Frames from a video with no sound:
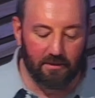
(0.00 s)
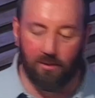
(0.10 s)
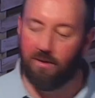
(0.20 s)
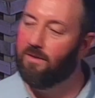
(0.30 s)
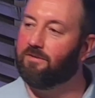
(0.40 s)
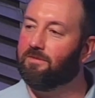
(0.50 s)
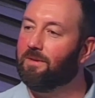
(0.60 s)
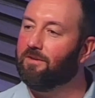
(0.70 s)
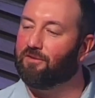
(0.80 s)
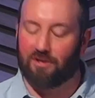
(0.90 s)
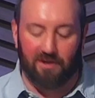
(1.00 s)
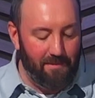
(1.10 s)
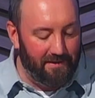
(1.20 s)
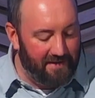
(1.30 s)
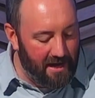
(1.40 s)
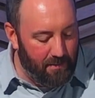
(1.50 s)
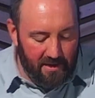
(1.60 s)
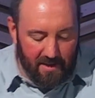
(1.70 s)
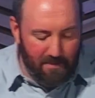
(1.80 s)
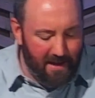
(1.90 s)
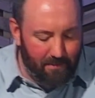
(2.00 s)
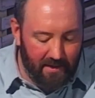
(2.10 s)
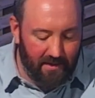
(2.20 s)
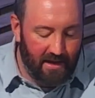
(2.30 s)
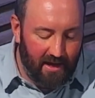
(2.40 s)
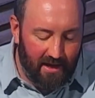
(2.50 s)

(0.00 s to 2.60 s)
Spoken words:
diluted. There's some disagreement there, but it may have been